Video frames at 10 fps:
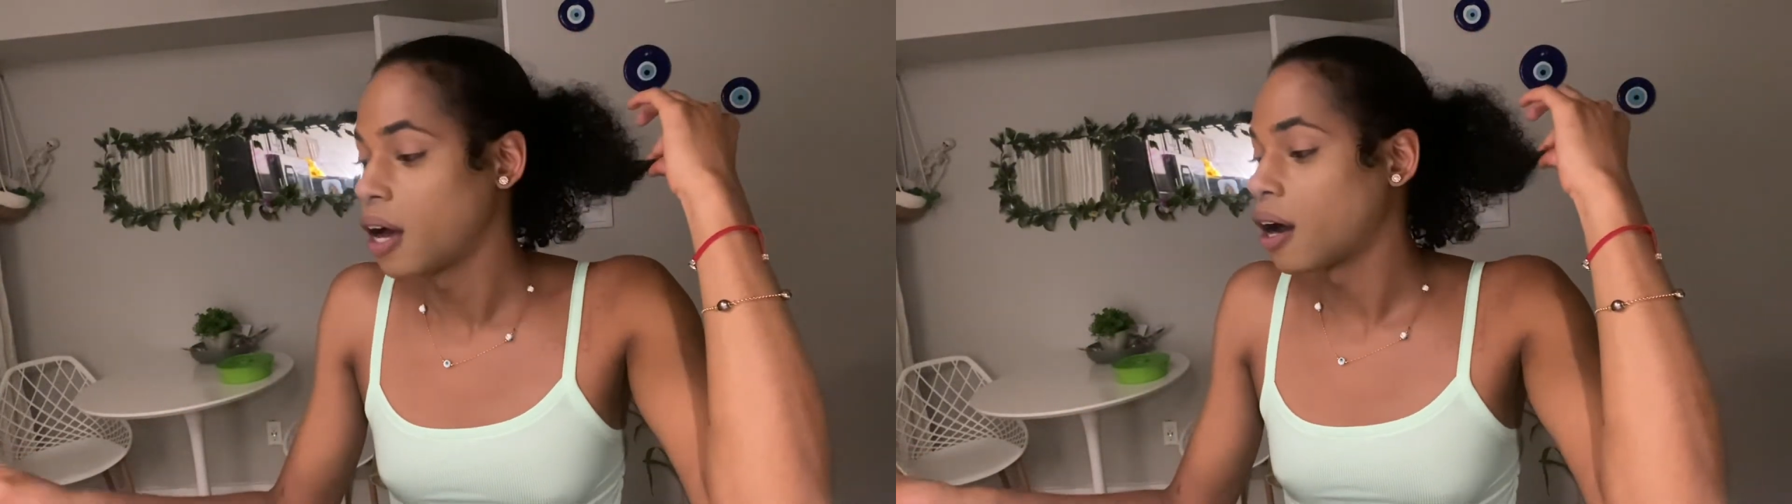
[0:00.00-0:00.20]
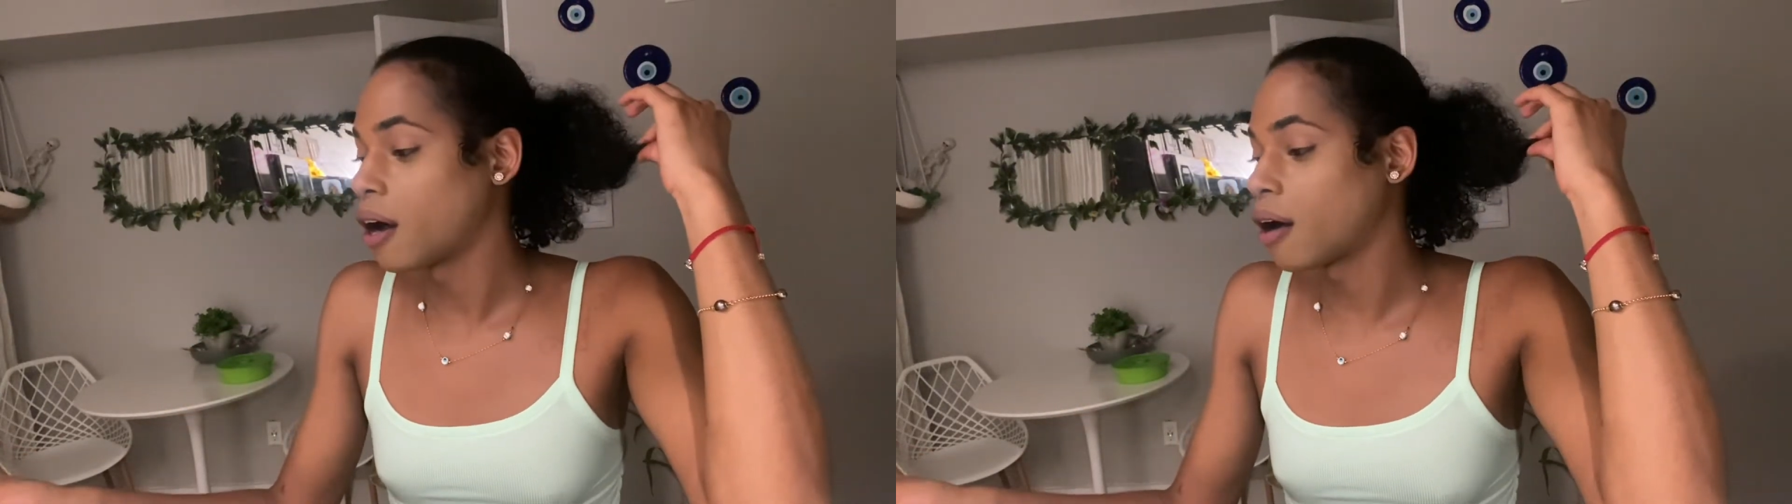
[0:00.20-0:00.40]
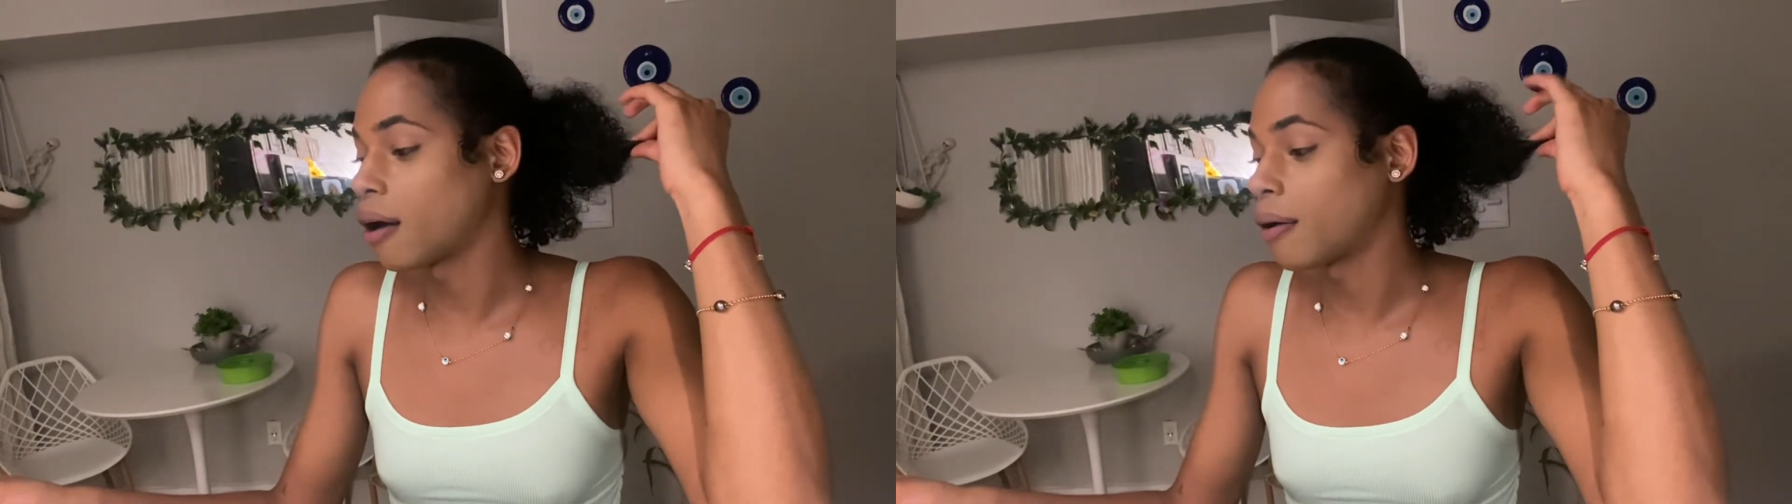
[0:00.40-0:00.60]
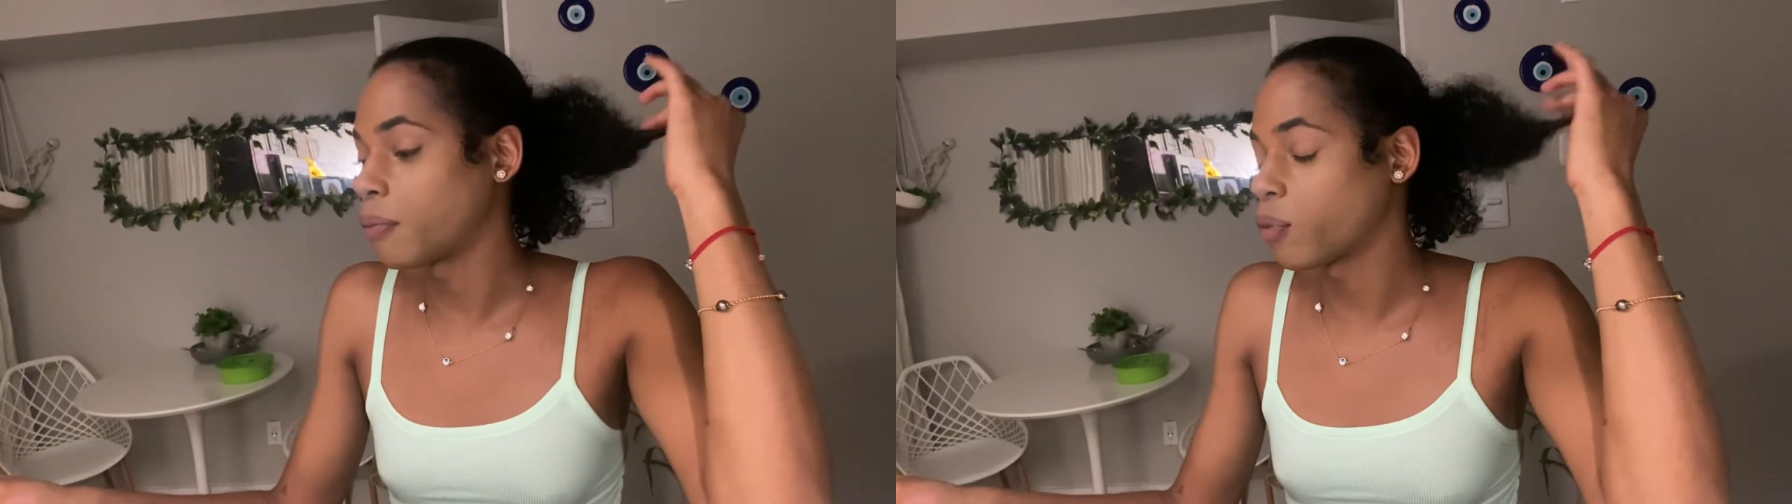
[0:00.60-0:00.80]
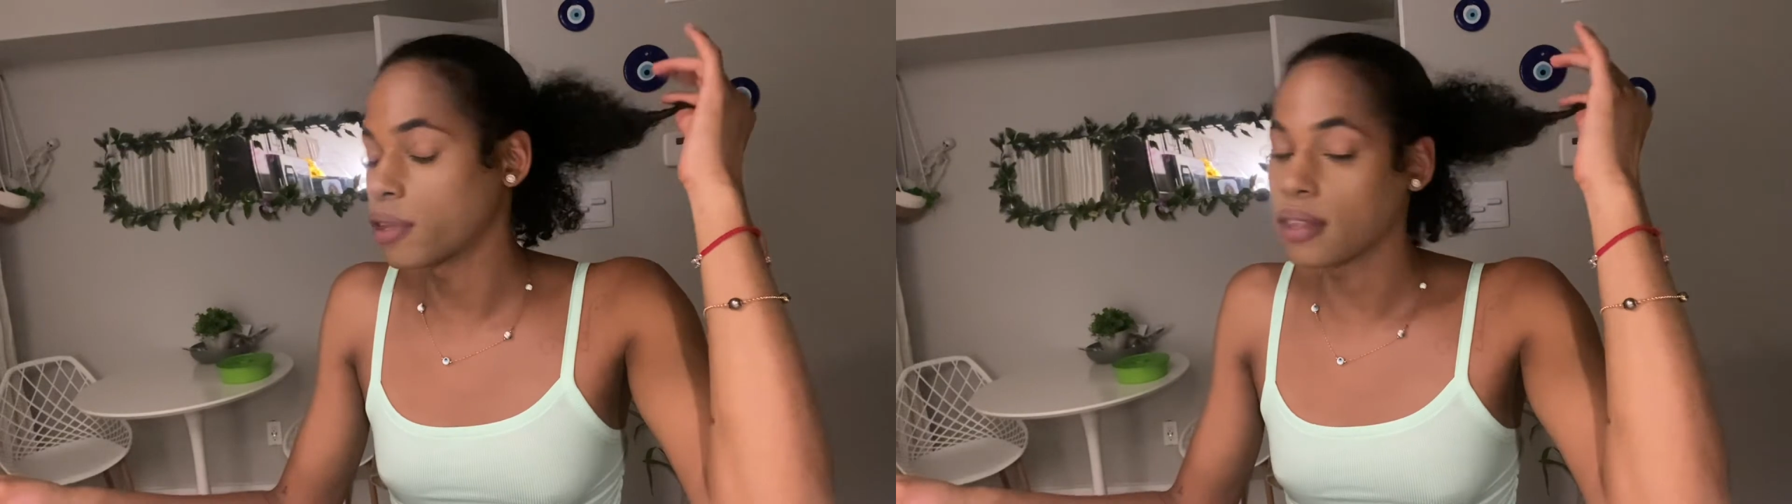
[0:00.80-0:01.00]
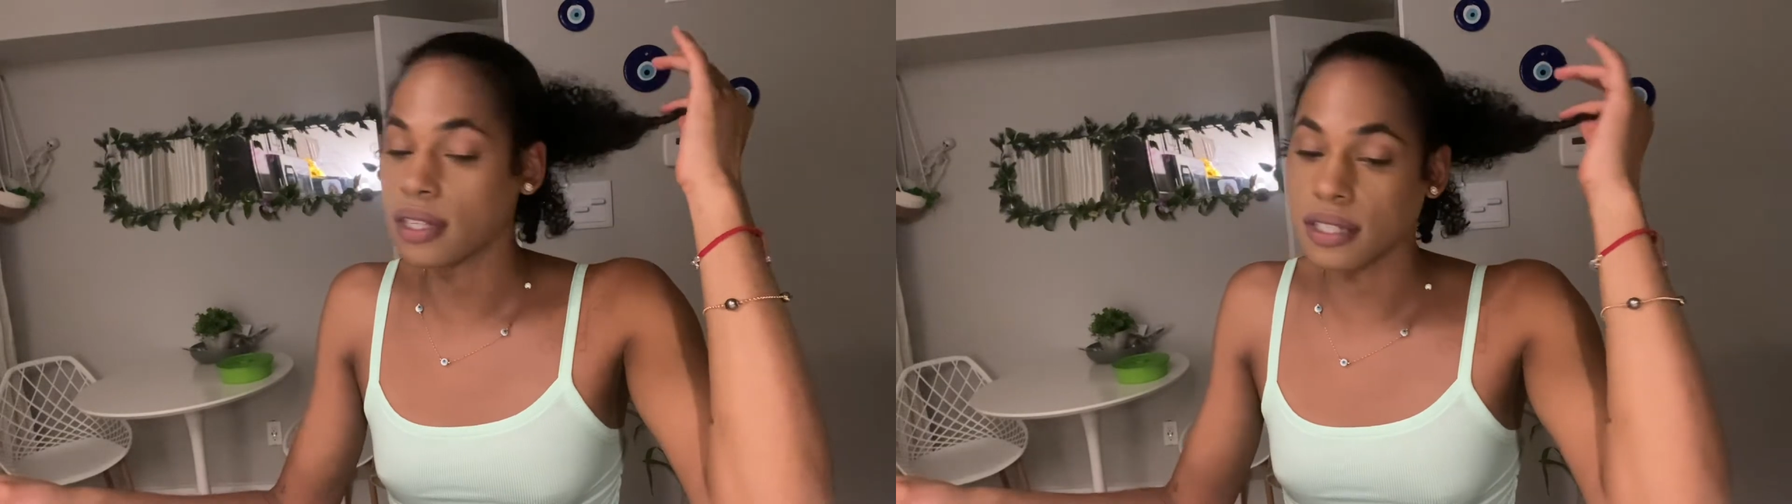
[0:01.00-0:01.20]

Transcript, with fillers: um, within this